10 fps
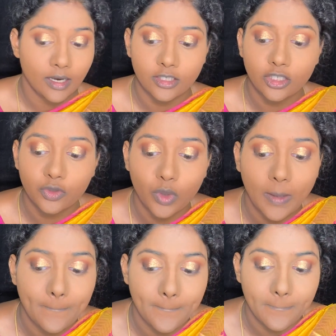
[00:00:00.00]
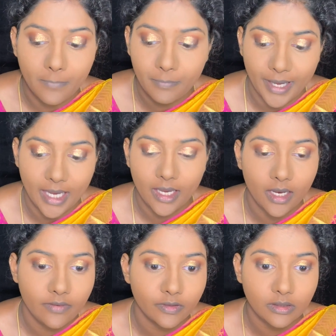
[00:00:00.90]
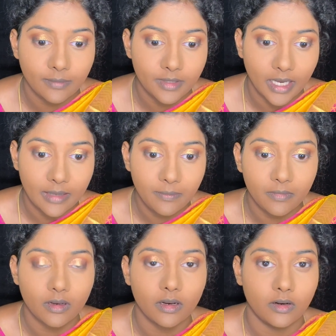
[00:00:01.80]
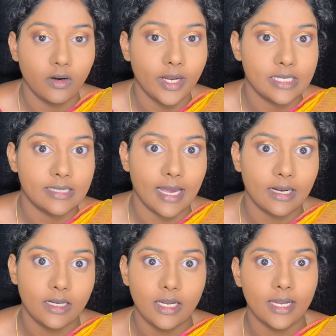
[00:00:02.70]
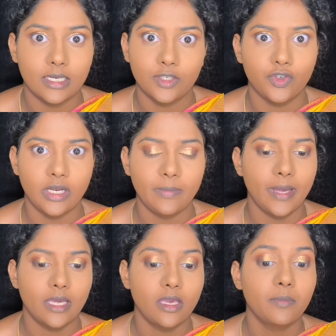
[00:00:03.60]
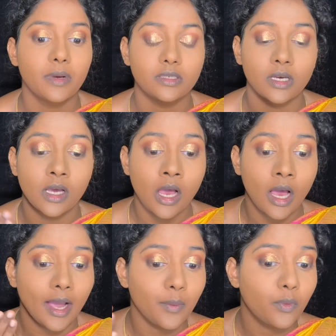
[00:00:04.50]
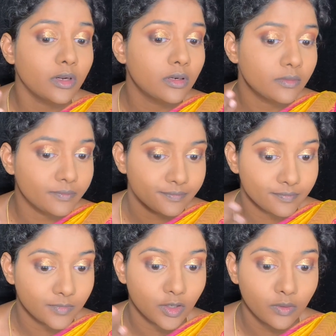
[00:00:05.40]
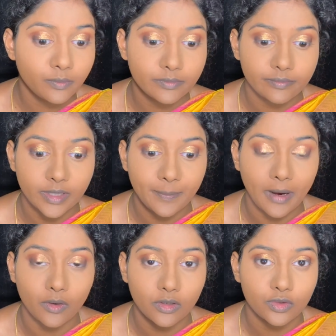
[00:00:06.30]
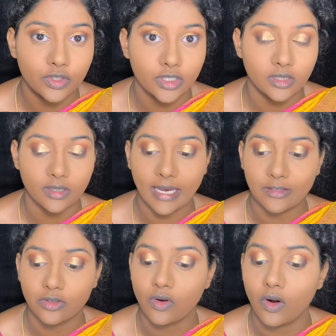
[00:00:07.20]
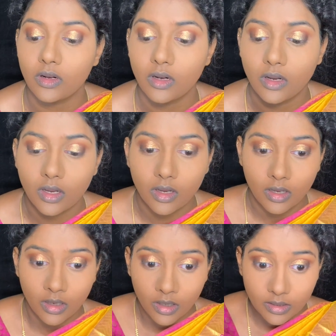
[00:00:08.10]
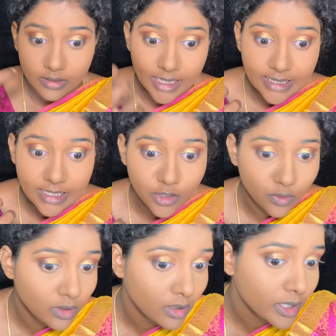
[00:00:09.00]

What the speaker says: I just want to bake it for some time. Not exactly like literally baking, but I want to, you know, the powder to just catch and all set into the